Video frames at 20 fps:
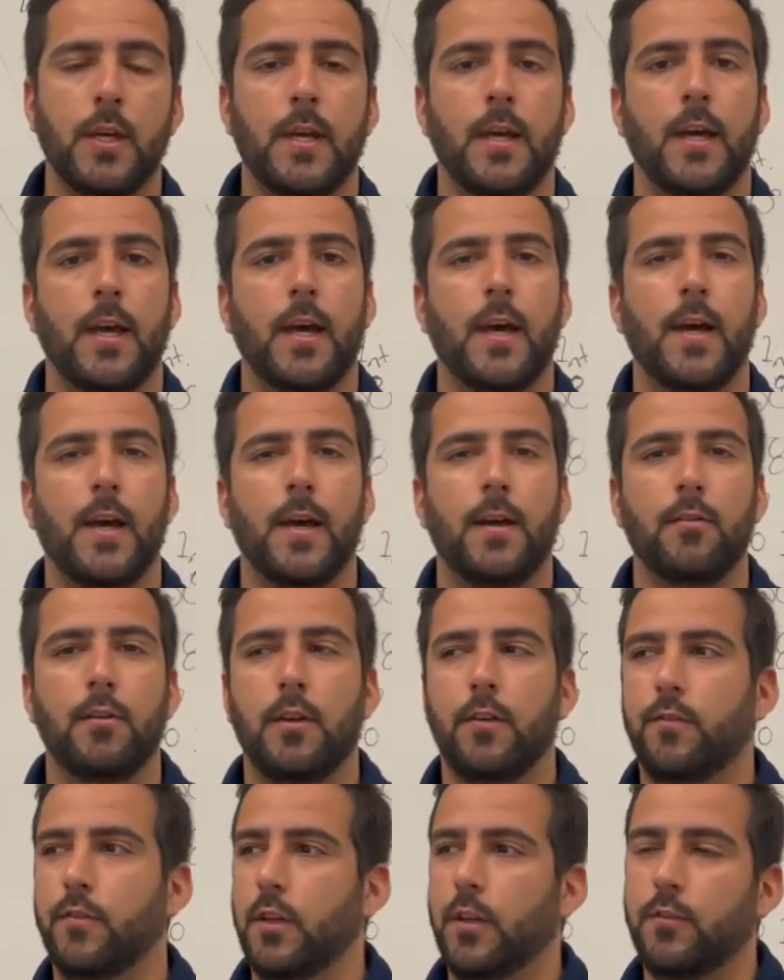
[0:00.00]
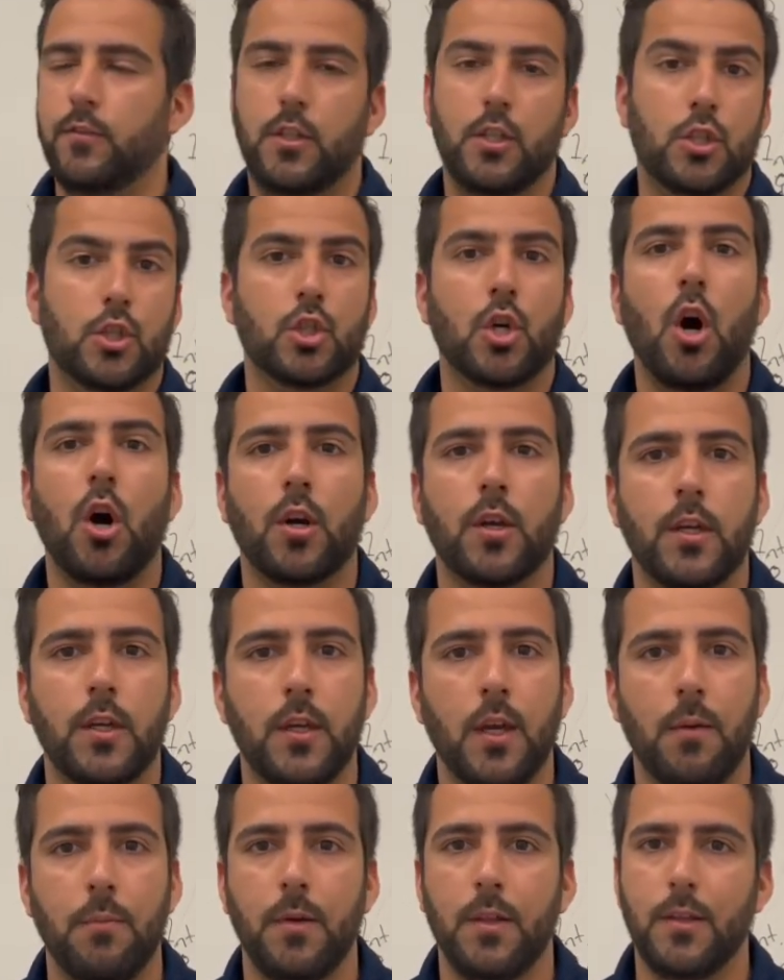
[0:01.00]
if she's cocky,
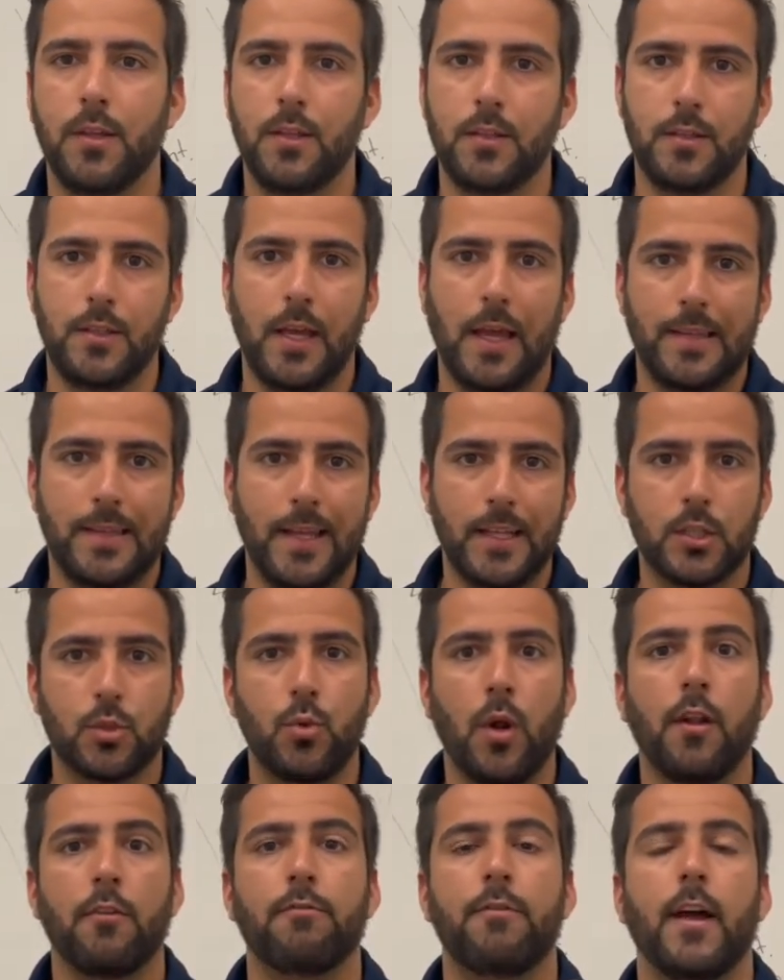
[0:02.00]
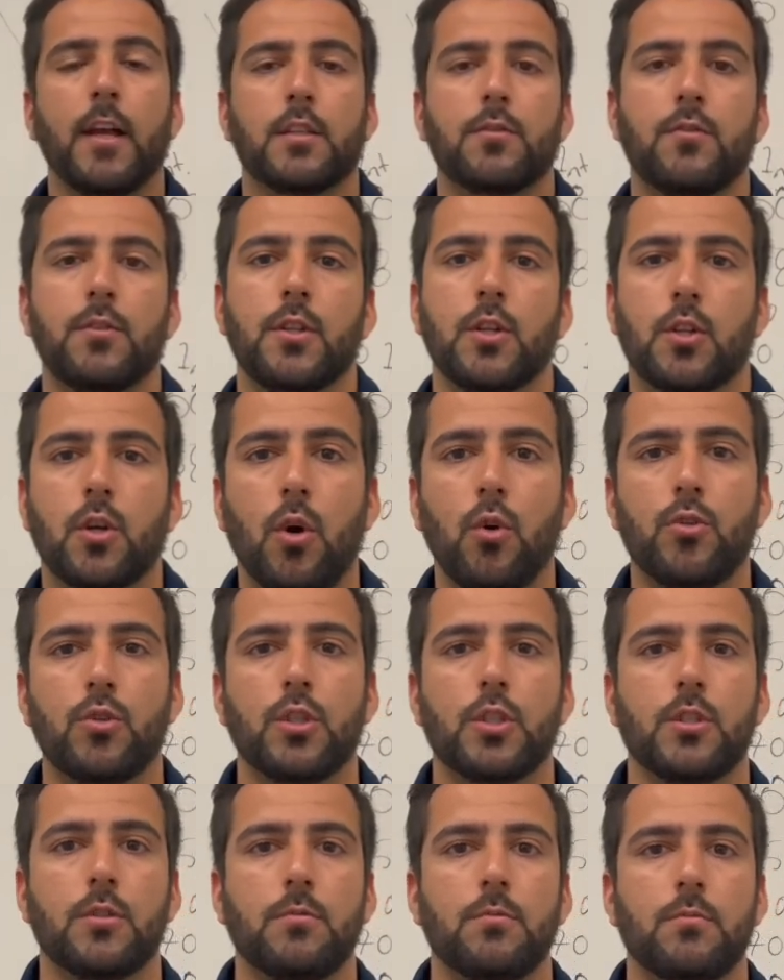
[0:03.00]
I mean, that's red flags for the
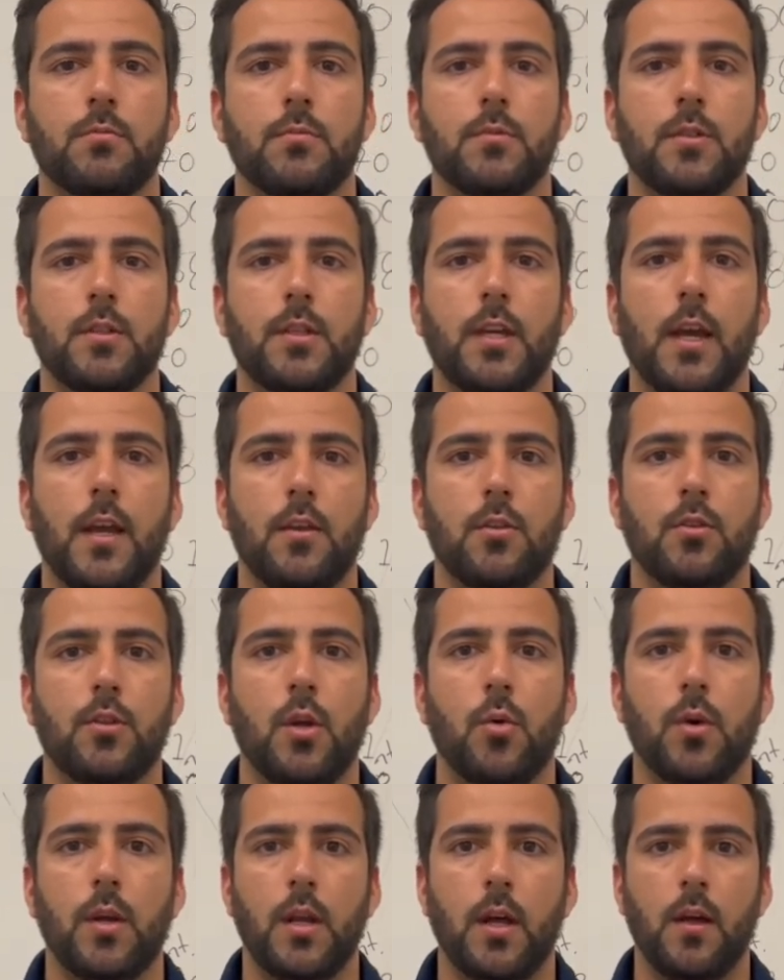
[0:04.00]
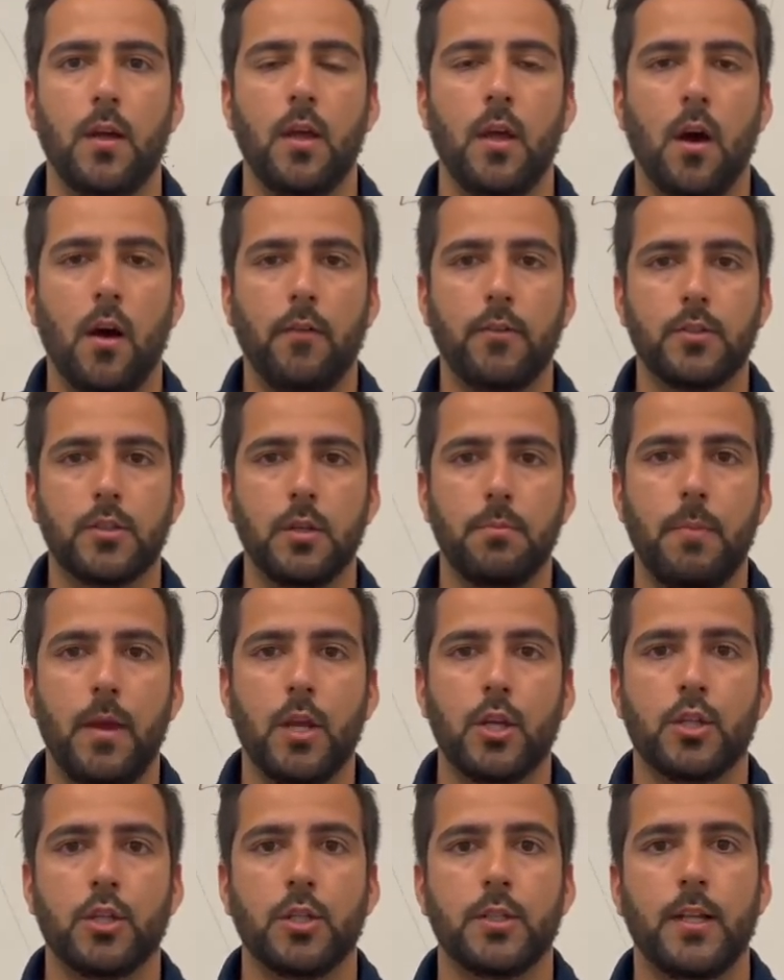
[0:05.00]
coaches. Okay, so they want to obviously make
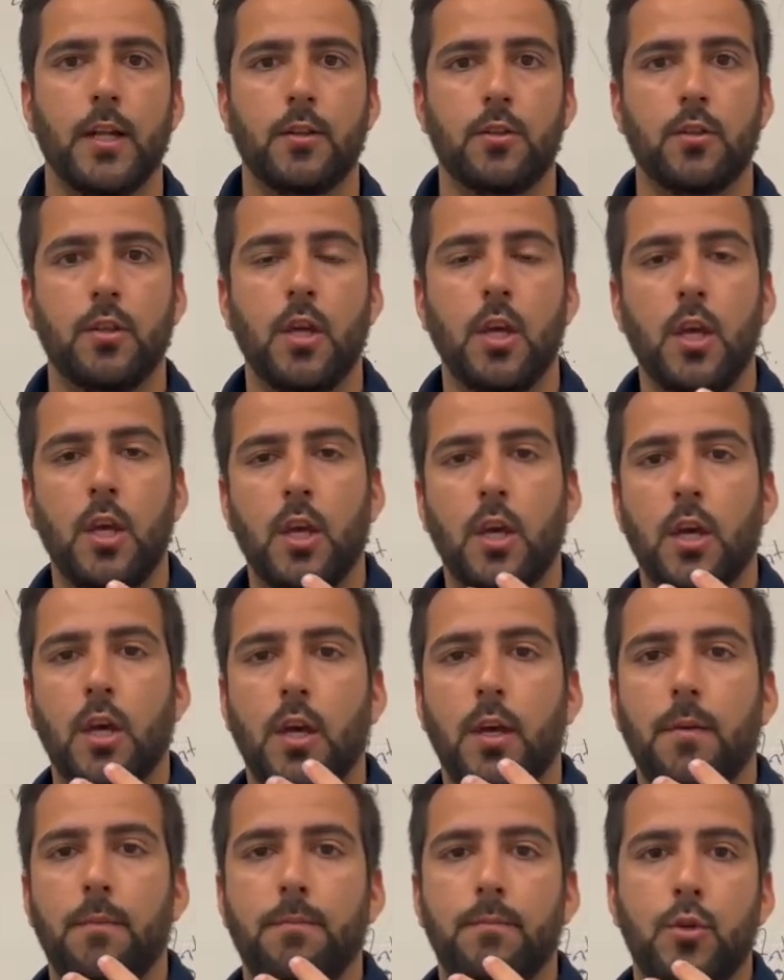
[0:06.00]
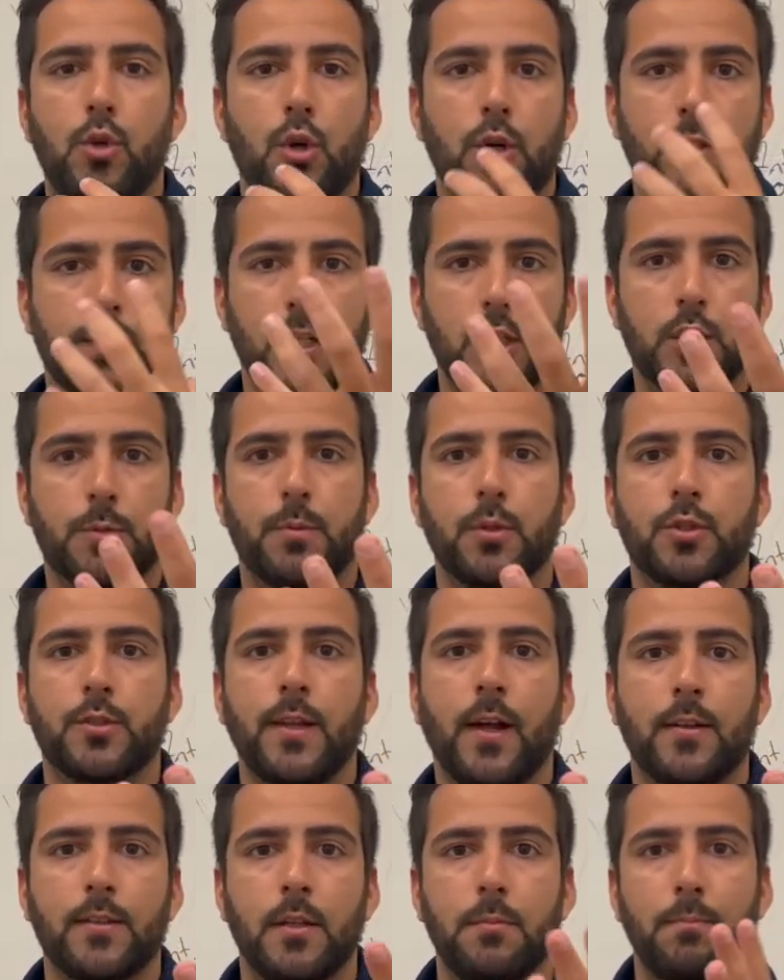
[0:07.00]
sure that your son's
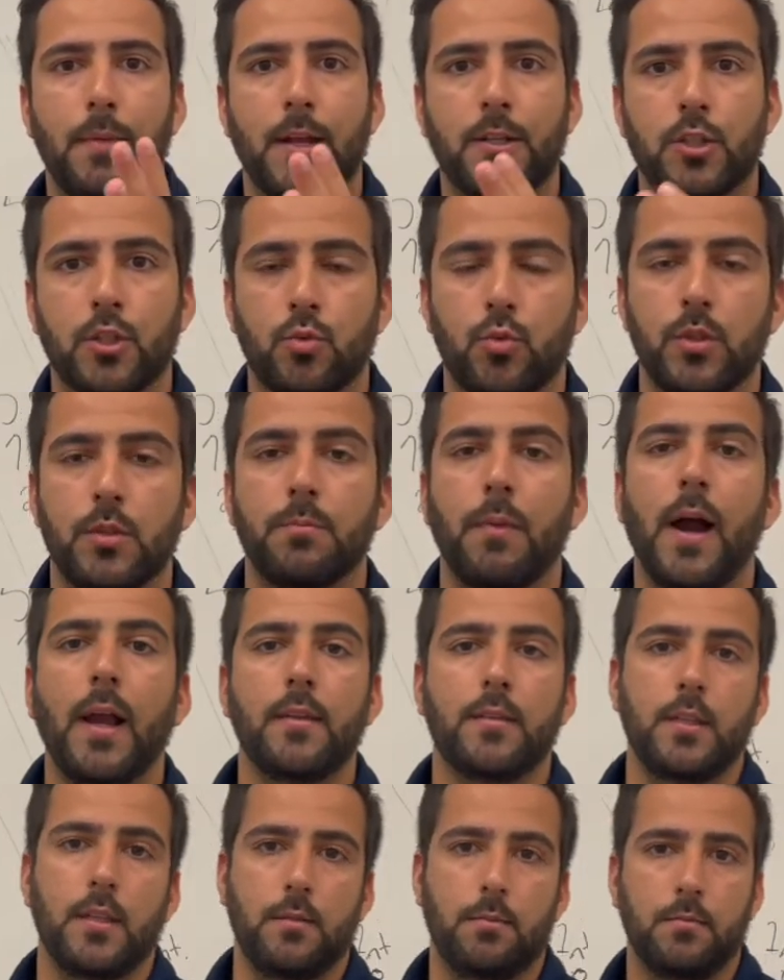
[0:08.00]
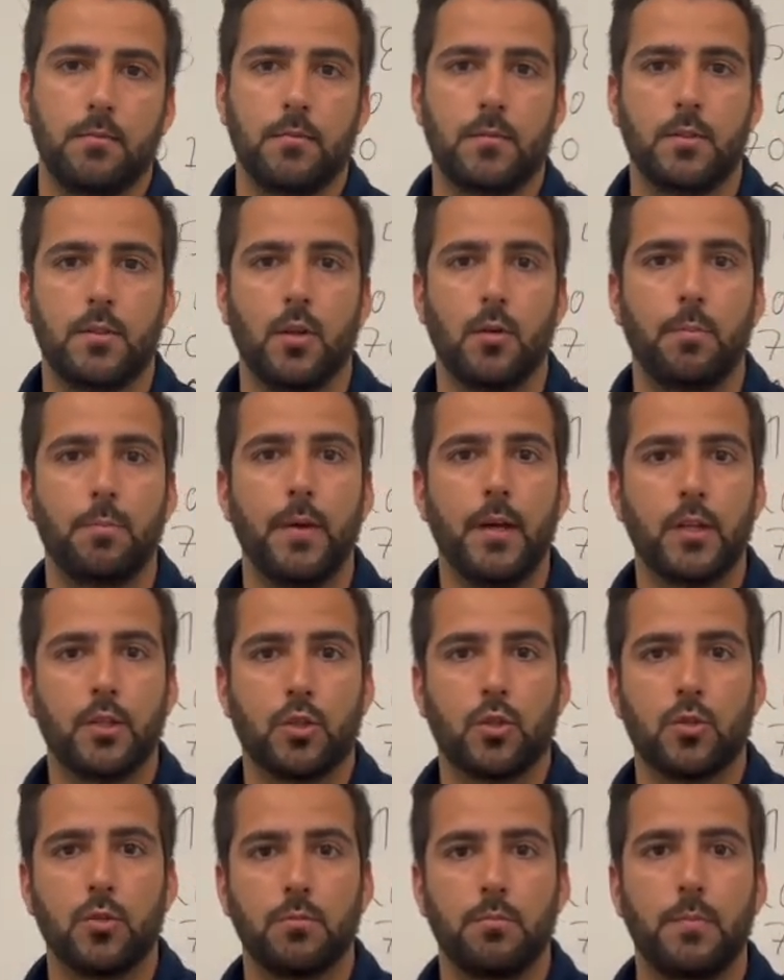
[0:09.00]
personality matches with my team. So big
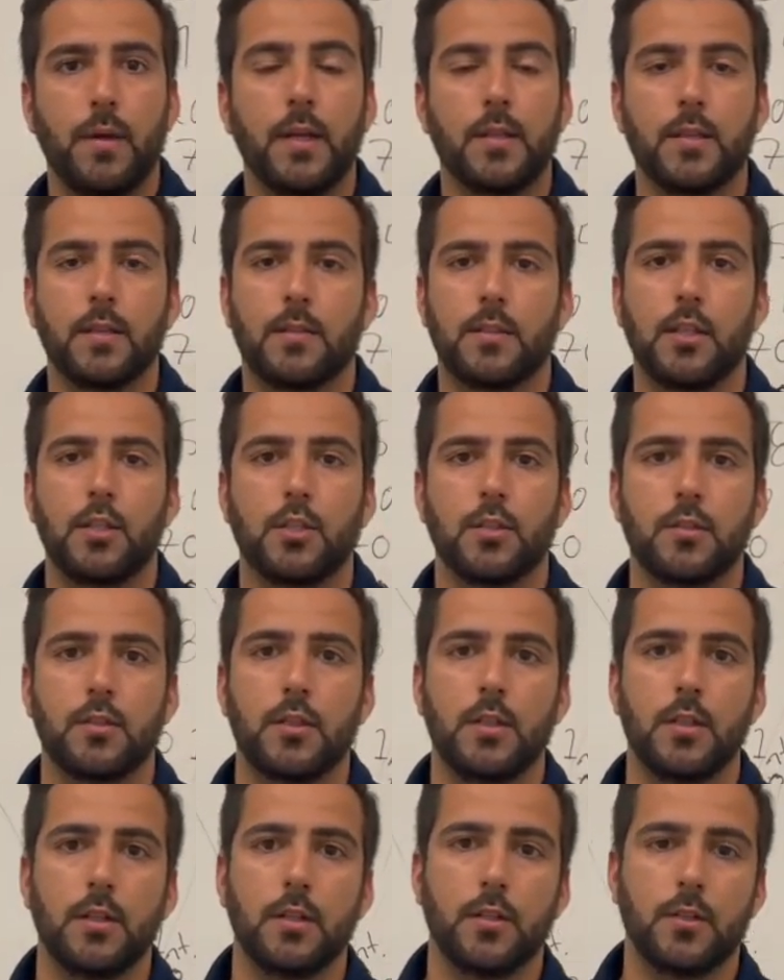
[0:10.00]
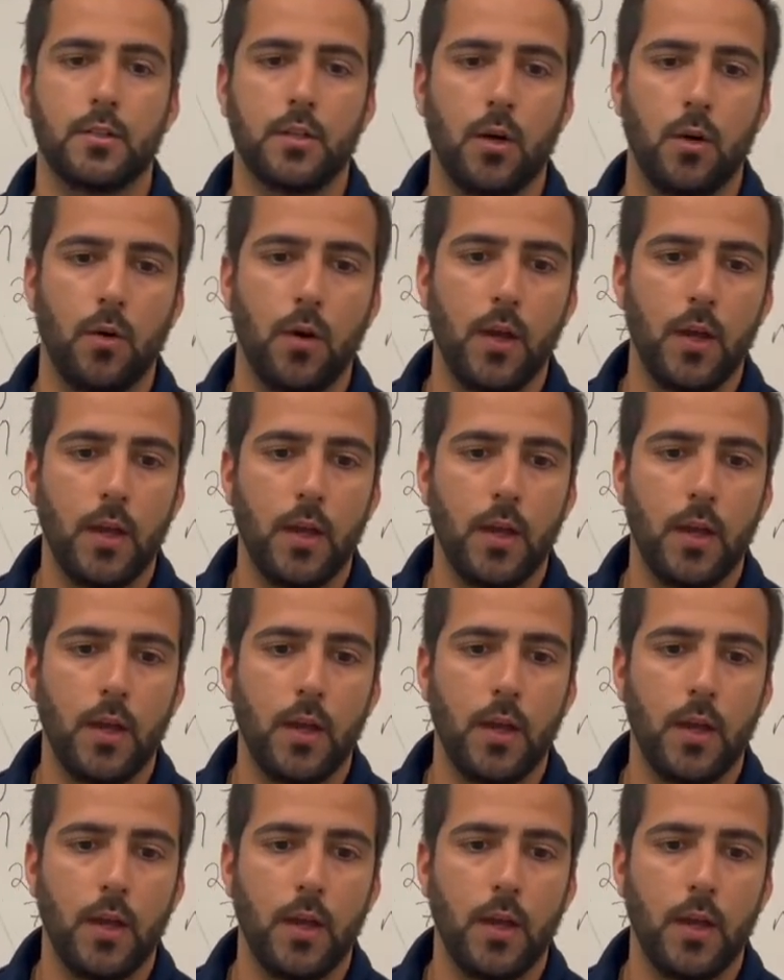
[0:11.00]
decisions here. So